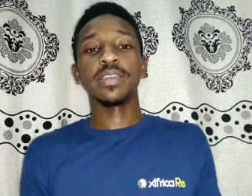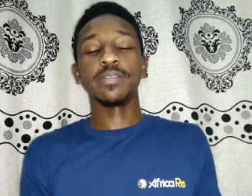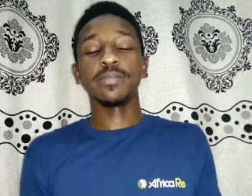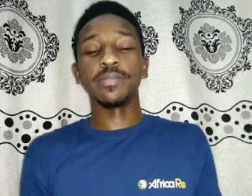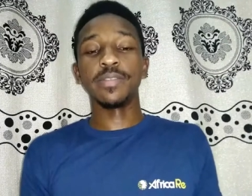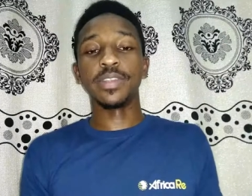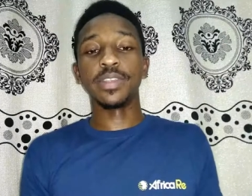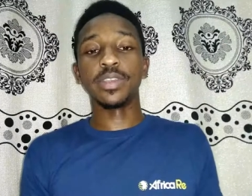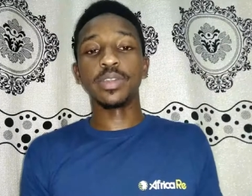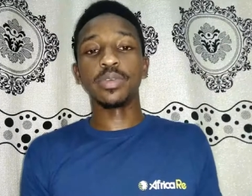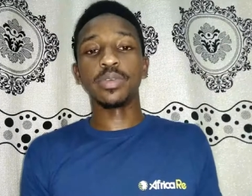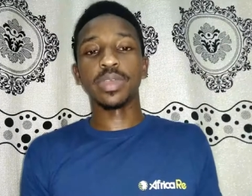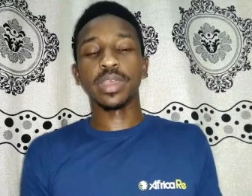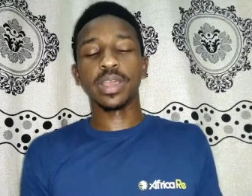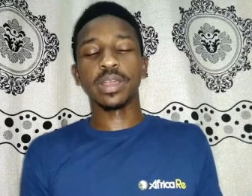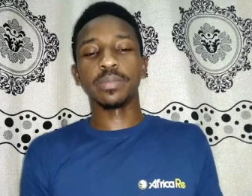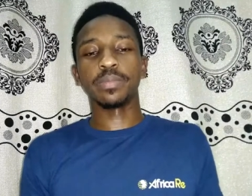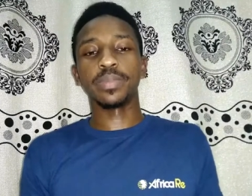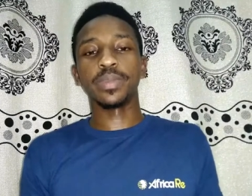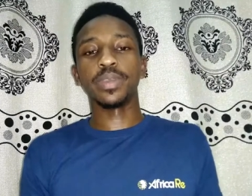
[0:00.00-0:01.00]
video will
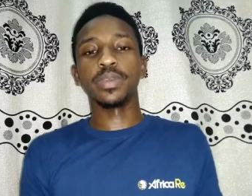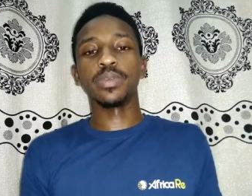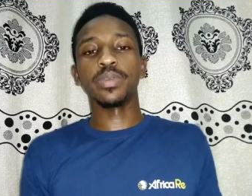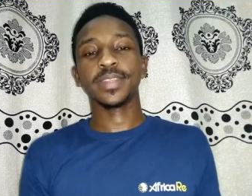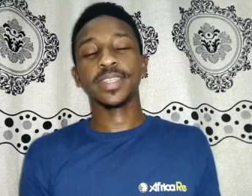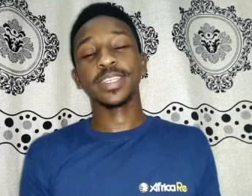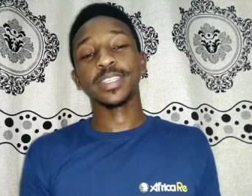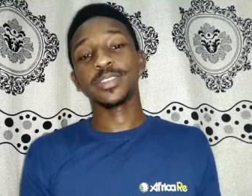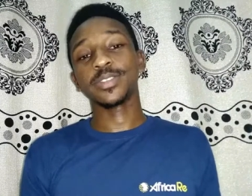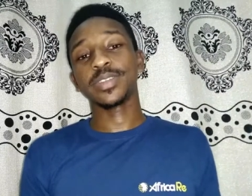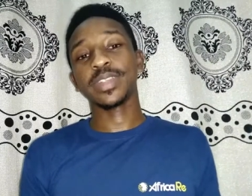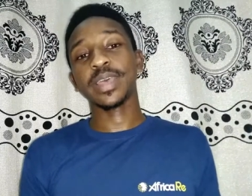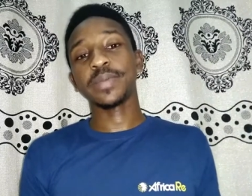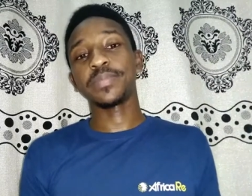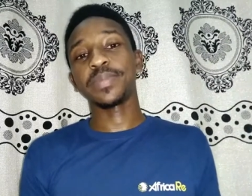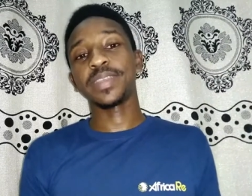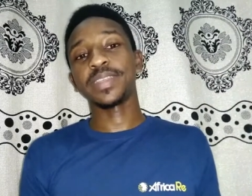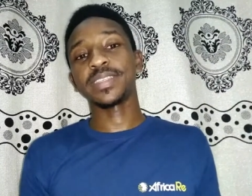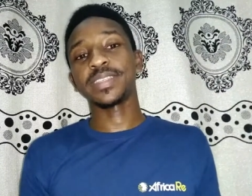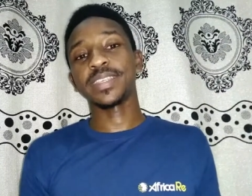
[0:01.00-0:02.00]
help you. So
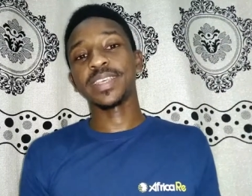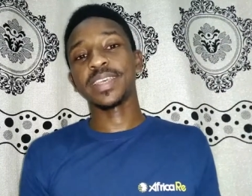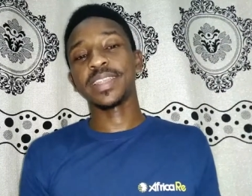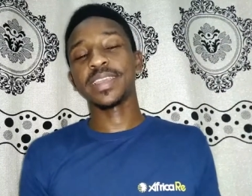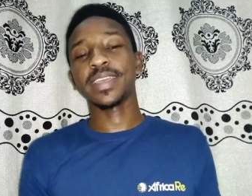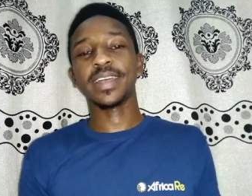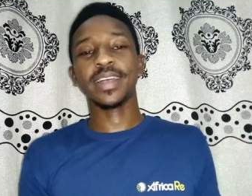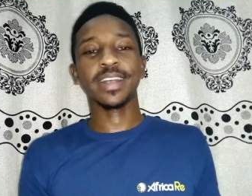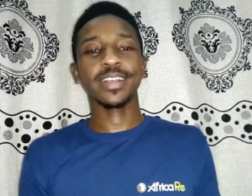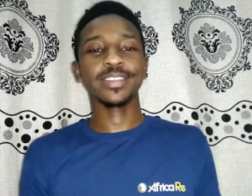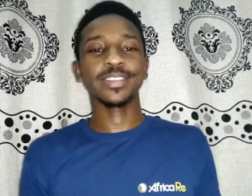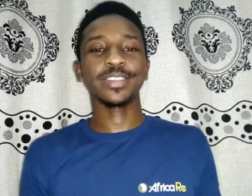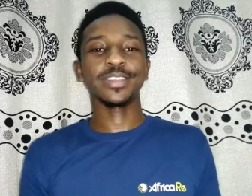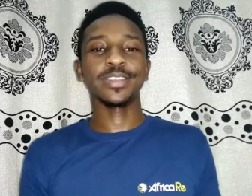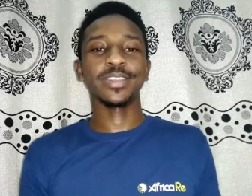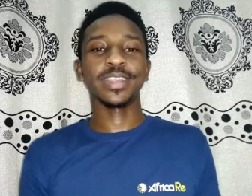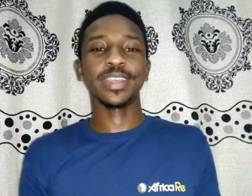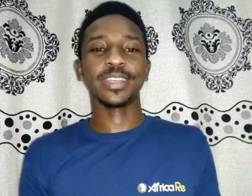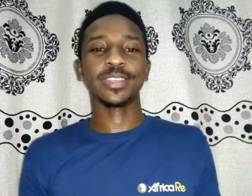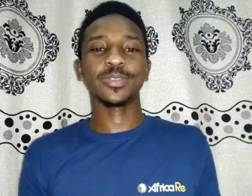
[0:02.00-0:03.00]
that being said, I'll see
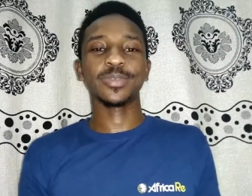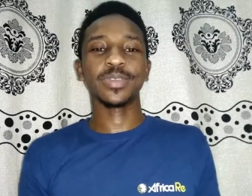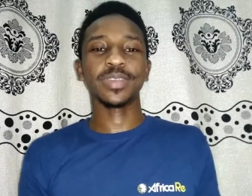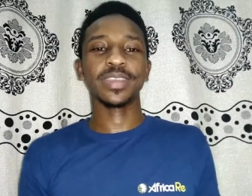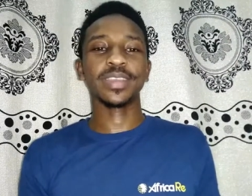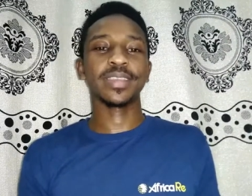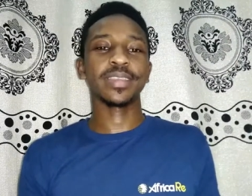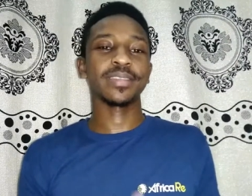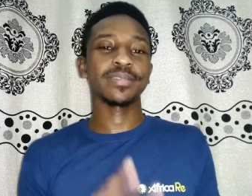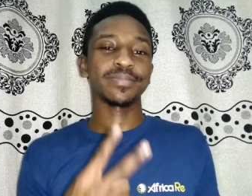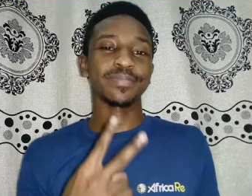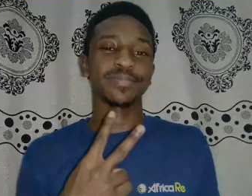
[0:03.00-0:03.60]
you next week.